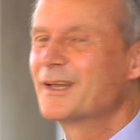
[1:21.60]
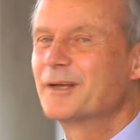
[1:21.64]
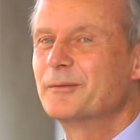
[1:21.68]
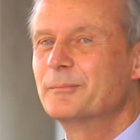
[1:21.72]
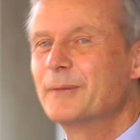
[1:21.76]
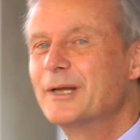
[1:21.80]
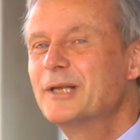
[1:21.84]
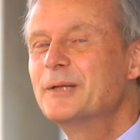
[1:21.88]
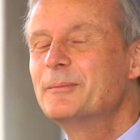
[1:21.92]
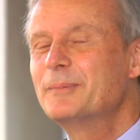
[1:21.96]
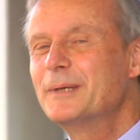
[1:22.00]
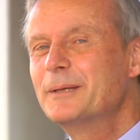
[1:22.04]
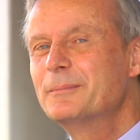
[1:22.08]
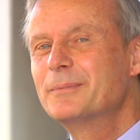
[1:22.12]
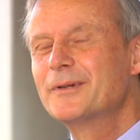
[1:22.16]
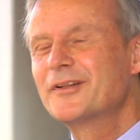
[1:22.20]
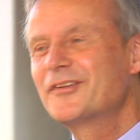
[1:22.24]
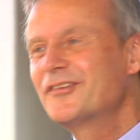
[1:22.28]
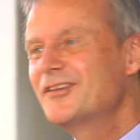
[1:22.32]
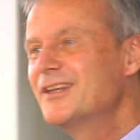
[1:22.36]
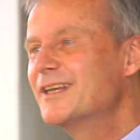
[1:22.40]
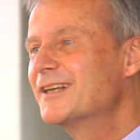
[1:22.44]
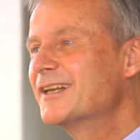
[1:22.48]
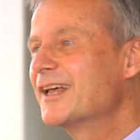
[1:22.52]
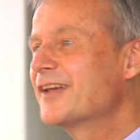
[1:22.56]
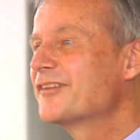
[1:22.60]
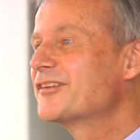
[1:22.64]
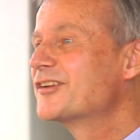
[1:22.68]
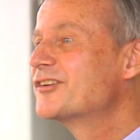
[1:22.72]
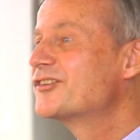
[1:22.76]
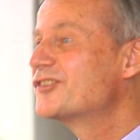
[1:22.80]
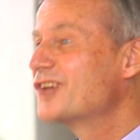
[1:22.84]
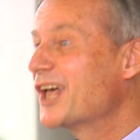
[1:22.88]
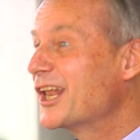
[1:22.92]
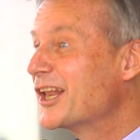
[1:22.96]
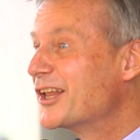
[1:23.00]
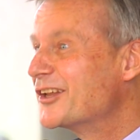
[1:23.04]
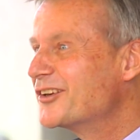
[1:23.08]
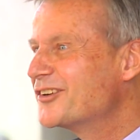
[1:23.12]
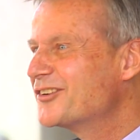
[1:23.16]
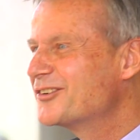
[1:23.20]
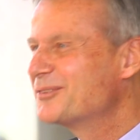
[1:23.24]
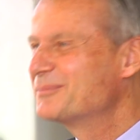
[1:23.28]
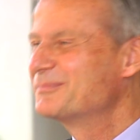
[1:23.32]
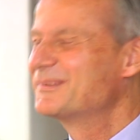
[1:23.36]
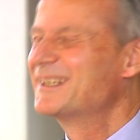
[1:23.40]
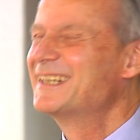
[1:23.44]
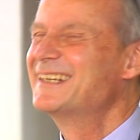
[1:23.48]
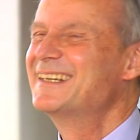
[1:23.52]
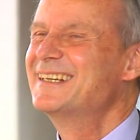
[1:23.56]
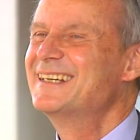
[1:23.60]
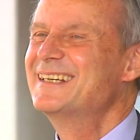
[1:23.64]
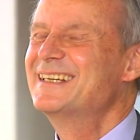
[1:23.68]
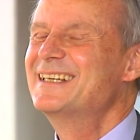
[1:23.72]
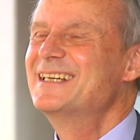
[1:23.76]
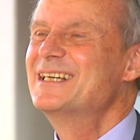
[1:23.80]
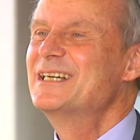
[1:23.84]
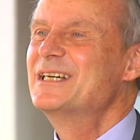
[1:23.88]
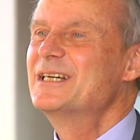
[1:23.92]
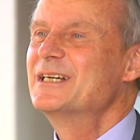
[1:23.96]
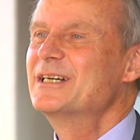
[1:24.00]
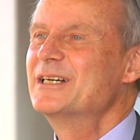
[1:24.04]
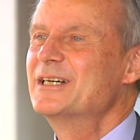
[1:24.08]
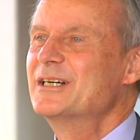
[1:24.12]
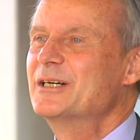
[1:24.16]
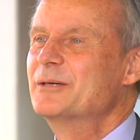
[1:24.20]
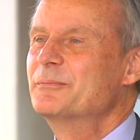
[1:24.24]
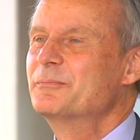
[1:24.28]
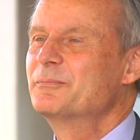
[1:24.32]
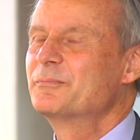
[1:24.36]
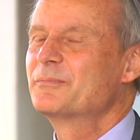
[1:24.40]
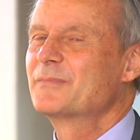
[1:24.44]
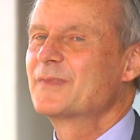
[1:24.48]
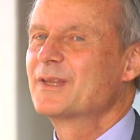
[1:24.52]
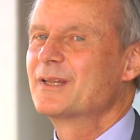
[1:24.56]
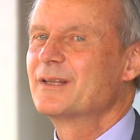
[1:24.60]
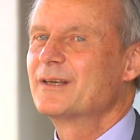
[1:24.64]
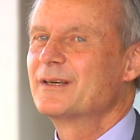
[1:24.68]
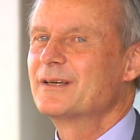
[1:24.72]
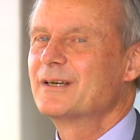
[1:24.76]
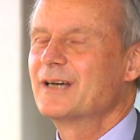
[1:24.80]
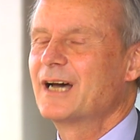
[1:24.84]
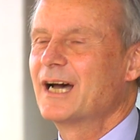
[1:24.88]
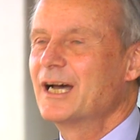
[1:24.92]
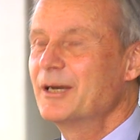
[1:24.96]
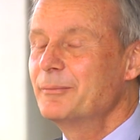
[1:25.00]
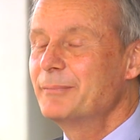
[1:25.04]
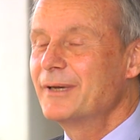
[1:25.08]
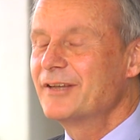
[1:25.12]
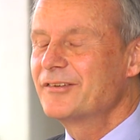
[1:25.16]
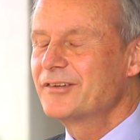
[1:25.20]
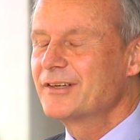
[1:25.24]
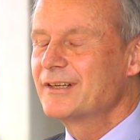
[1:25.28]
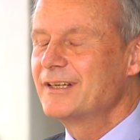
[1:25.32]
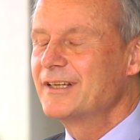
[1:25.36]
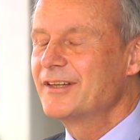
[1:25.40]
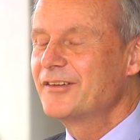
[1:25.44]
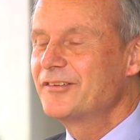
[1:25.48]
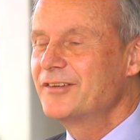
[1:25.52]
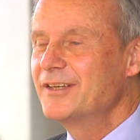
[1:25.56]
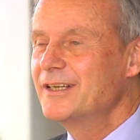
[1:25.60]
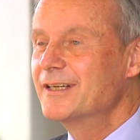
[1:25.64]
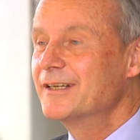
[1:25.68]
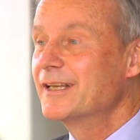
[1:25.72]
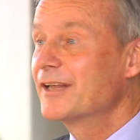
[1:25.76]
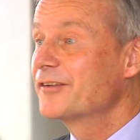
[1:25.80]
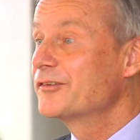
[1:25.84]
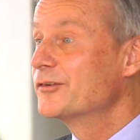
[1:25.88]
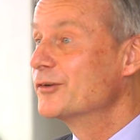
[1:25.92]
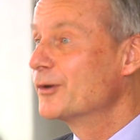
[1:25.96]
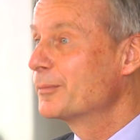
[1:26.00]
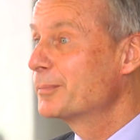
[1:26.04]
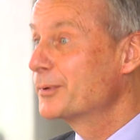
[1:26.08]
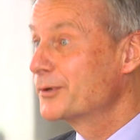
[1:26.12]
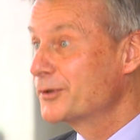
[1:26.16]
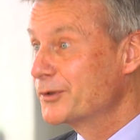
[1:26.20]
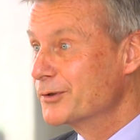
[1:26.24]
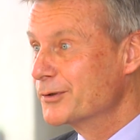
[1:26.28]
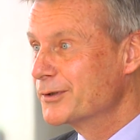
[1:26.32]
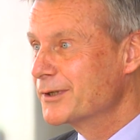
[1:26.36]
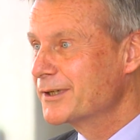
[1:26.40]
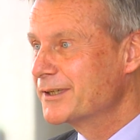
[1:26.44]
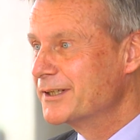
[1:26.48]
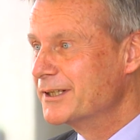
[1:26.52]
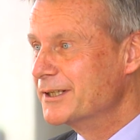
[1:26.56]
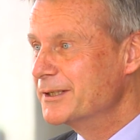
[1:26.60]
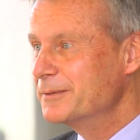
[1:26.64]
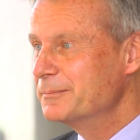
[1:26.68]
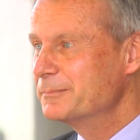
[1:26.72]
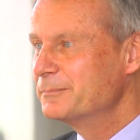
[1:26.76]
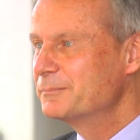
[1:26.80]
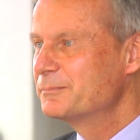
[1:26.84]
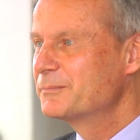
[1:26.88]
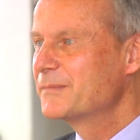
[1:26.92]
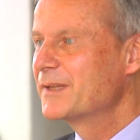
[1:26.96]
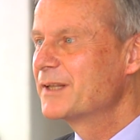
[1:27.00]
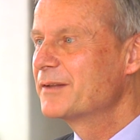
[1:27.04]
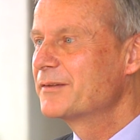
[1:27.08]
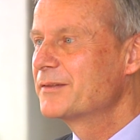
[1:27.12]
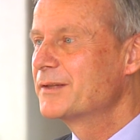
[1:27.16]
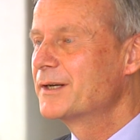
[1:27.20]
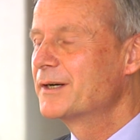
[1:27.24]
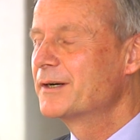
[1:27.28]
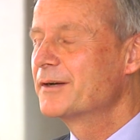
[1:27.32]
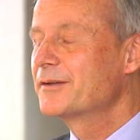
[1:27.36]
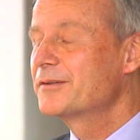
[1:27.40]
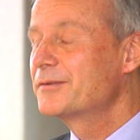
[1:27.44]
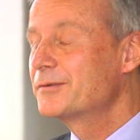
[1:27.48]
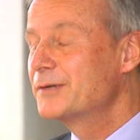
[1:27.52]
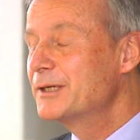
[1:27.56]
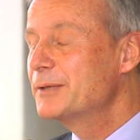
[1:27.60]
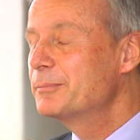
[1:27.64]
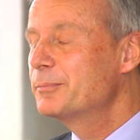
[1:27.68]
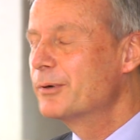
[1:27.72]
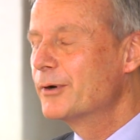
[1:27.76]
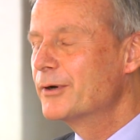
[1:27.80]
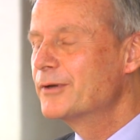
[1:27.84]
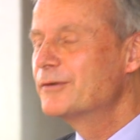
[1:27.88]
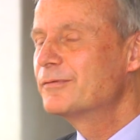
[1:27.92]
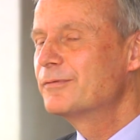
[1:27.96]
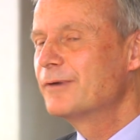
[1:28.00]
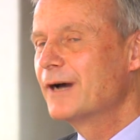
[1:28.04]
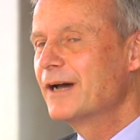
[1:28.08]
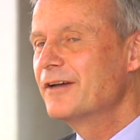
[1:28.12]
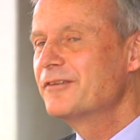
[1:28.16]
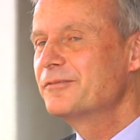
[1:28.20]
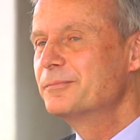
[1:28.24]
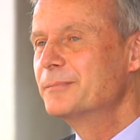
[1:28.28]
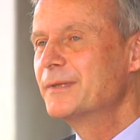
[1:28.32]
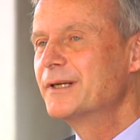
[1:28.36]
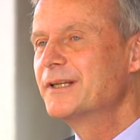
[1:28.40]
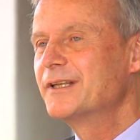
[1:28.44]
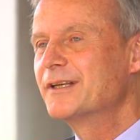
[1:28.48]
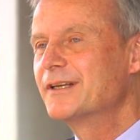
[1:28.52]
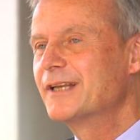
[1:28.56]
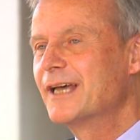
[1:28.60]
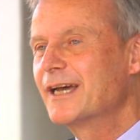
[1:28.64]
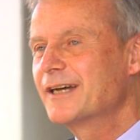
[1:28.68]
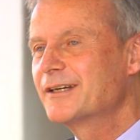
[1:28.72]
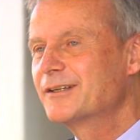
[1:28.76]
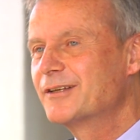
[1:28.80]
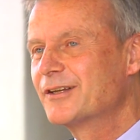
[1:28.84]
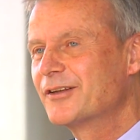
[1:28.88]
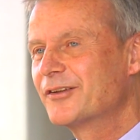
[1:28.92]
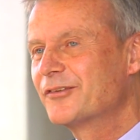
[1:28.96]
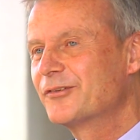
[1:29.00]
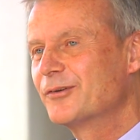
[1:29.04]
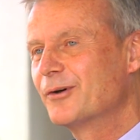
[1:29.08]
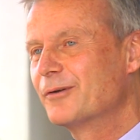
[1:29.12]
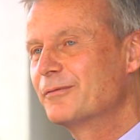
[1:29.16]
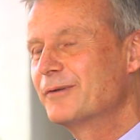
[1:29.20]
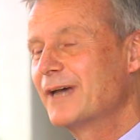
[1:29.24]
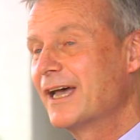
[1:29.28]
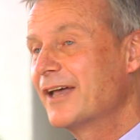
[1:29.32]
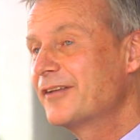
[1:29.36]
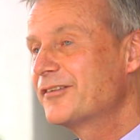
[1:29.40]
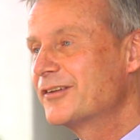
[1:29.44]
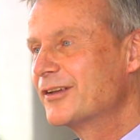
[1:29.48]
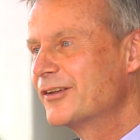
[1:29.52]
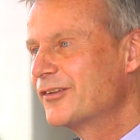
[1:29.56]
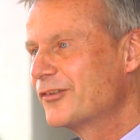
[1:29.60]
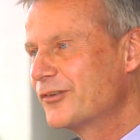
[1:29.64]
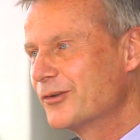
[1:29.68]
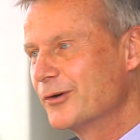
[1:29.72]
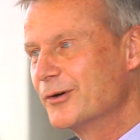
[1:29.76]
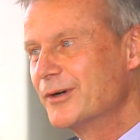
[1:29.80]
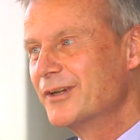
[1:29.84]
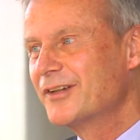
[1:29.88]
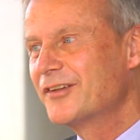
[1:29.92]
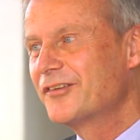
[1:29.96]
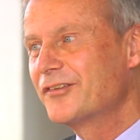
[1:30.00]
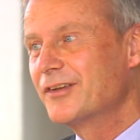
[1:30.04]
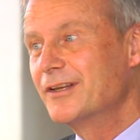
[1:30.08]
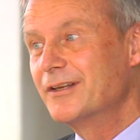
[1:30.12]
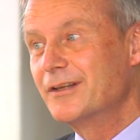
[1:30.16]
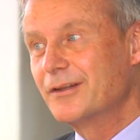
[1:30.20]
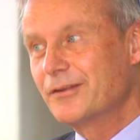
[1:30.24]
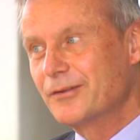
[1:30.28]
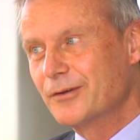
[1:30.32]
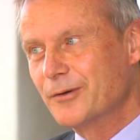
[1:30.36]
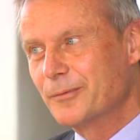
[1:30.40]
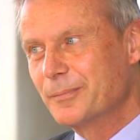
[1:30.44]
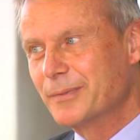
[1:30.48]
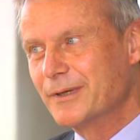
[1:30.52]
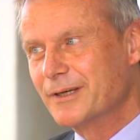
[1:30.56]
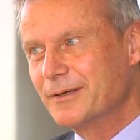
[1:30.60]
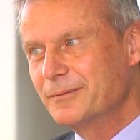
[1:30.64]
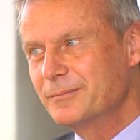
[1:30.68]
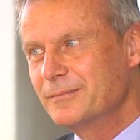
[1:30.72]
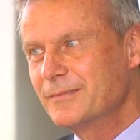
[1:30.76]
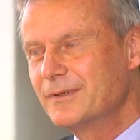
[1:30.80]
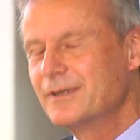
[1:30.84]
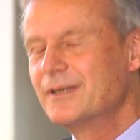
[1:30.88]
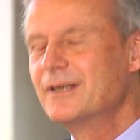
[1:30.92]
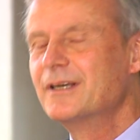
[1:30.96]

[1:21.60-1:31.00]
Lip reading: And many people see it as a challenge. I basically see it as an opportunity. There are 3.5 million hectares of acid soils in Ethiopia.